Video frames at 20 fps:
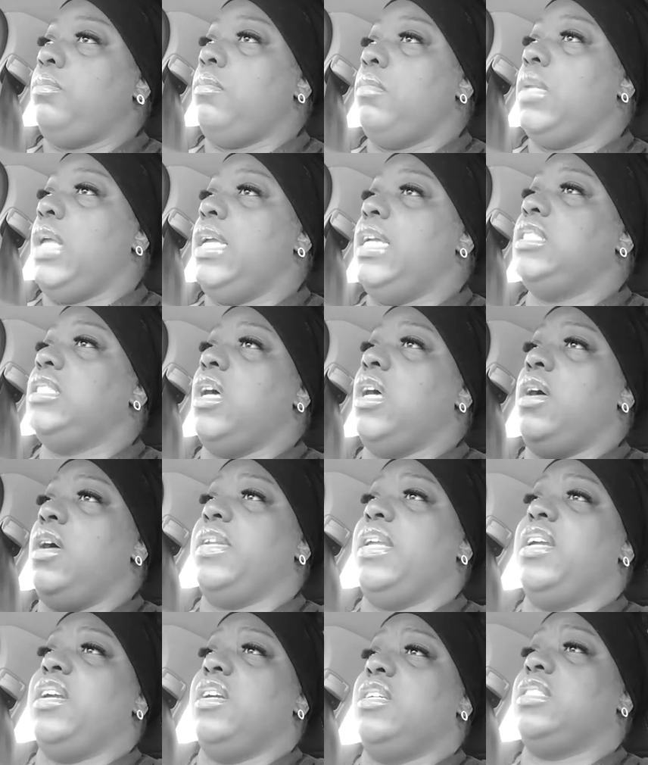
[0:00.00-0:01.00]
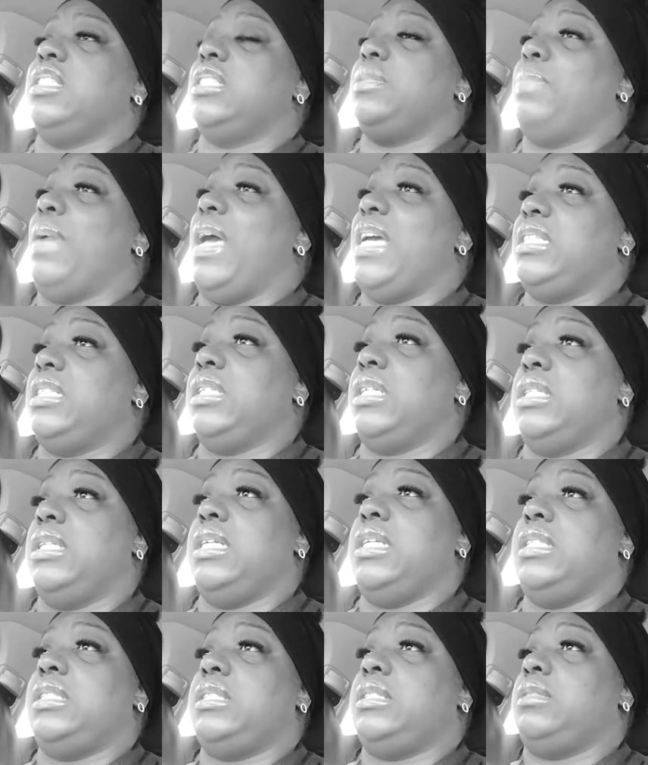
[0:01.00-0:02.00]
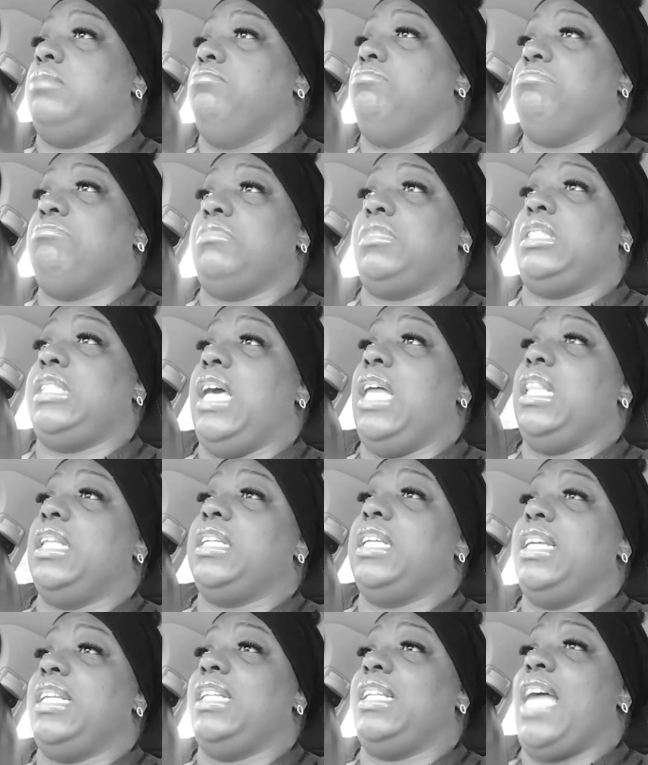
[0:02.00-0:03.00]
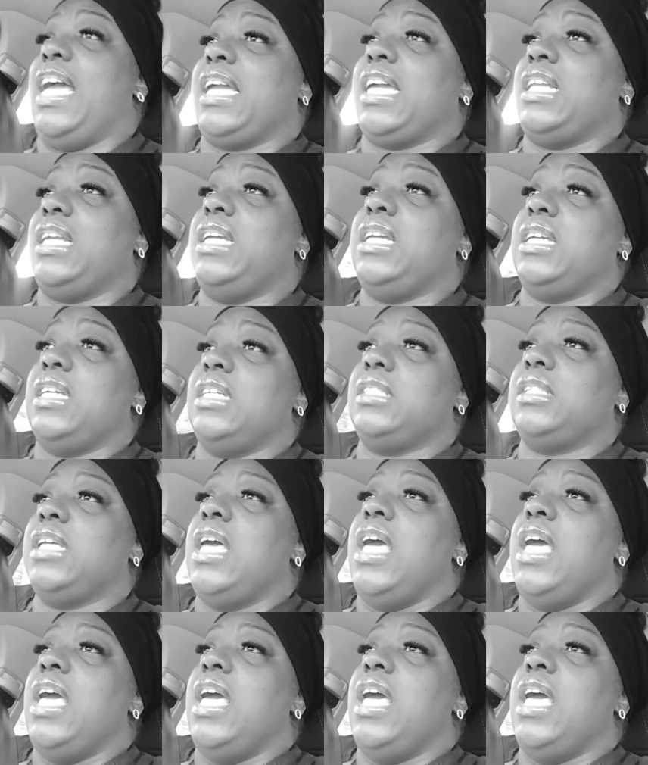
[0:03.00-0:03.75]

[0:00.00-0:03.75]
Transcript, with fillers: he's on there just basically telling it like it is.